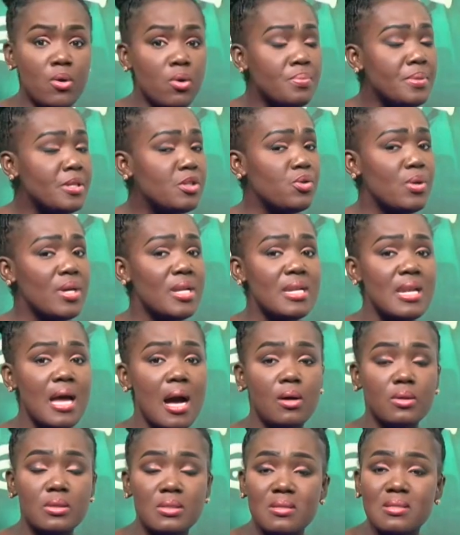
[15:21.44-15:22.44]
between
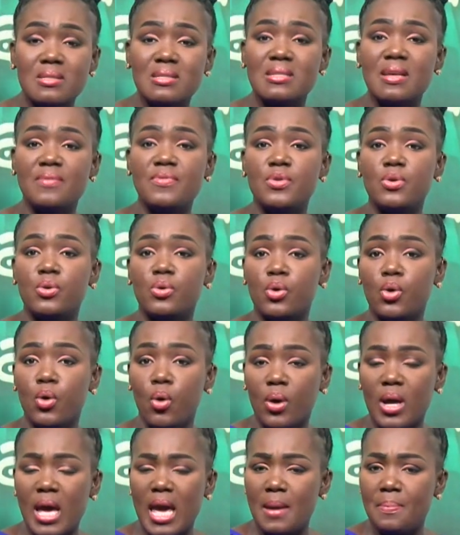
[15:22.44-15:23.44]
now to seven
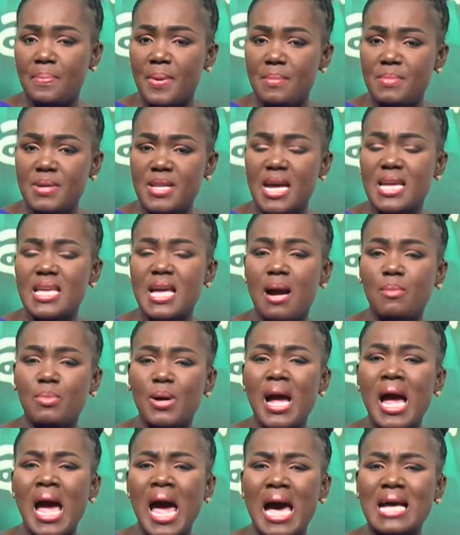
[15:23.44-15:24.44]
o'clock eh pa mi na nya
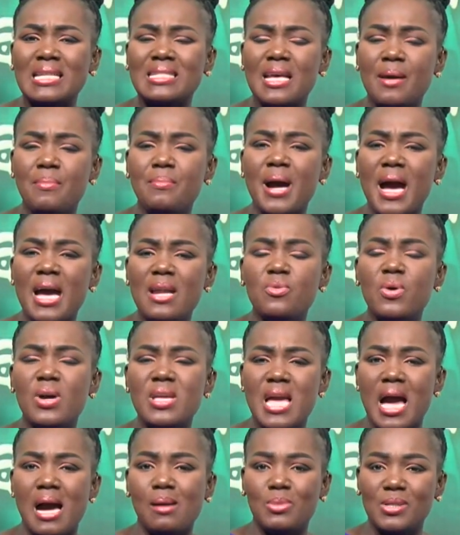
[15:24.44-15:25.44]
asemba na
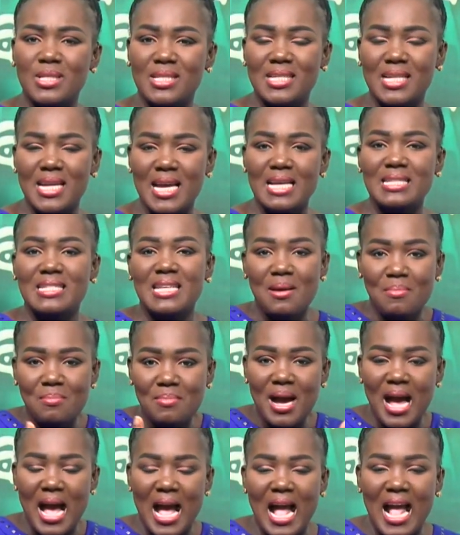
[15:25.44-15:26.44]
nya abotre
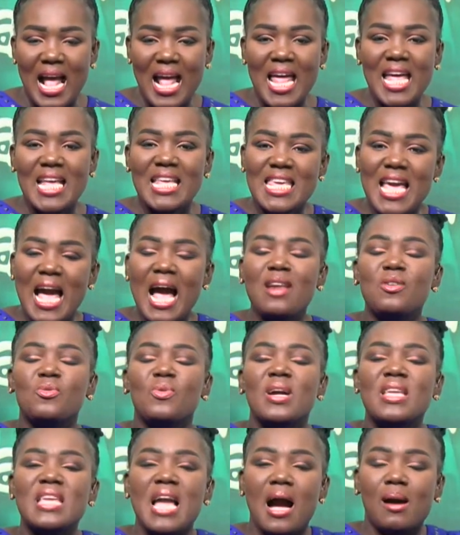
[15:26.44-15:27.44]
asemba Yan
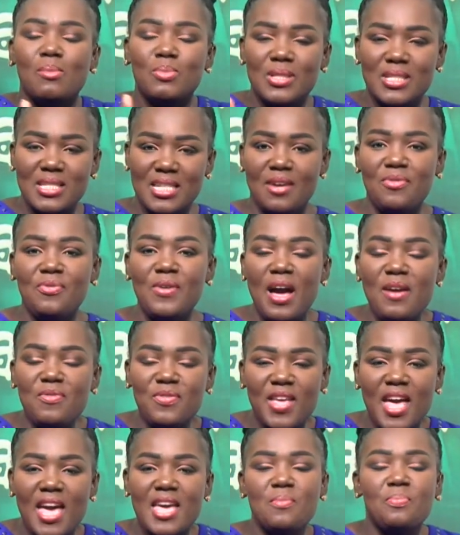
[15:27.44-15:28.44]
when ya but say five
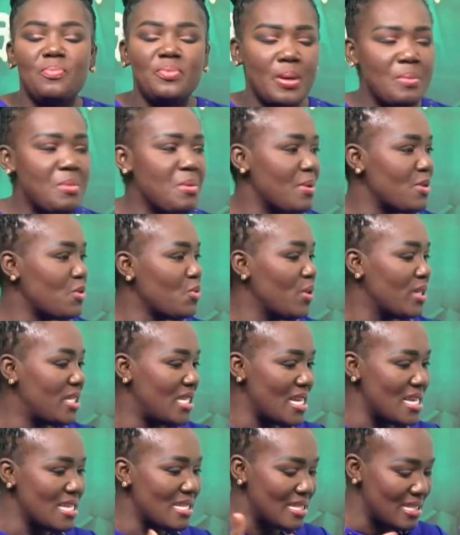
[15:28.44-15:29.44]
K permit so check
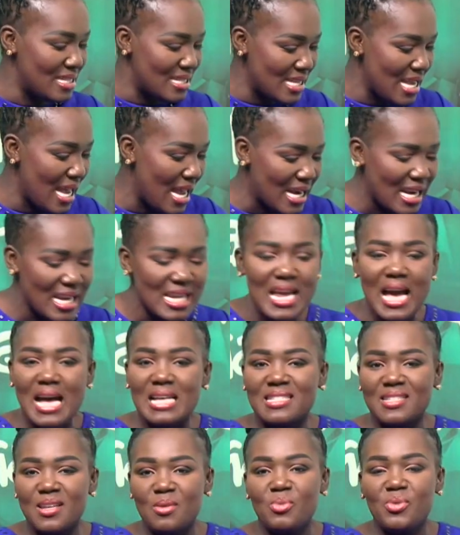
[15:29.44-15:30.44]
this is and I dear
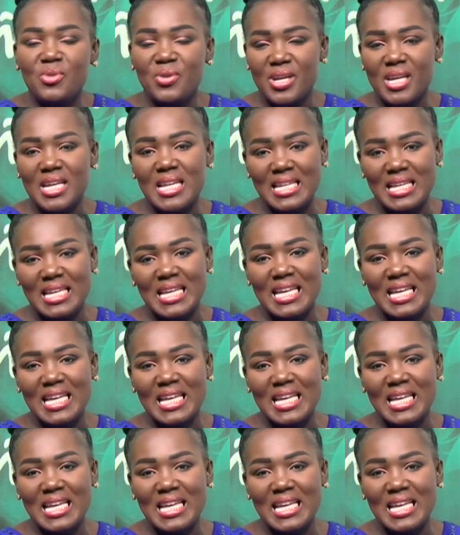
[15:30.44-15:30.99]
asem queen.